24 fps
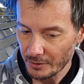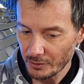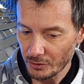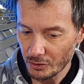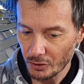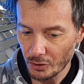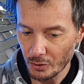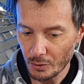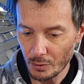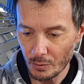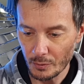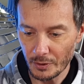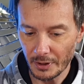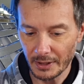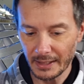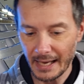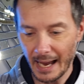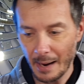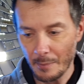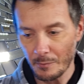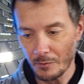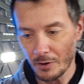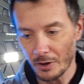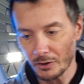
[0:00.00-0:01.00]
to the
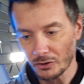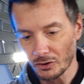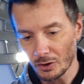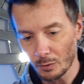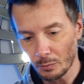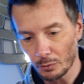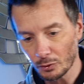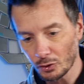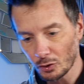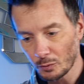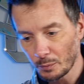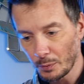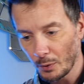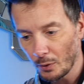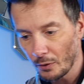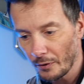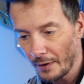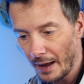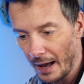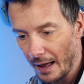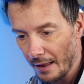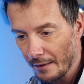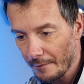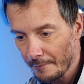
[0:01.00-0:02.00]
camera, so we'll just put
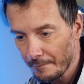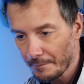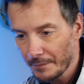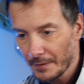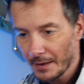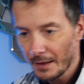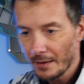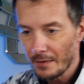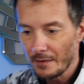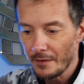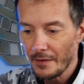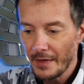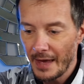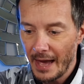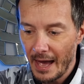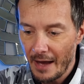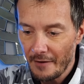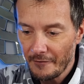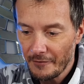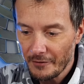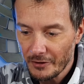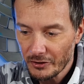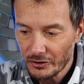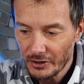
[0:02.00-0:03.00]
that there
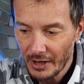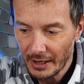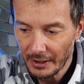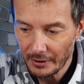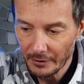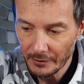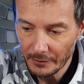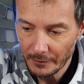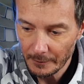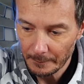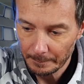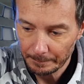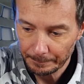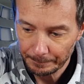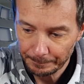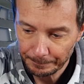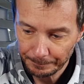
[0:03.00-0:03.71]
for a second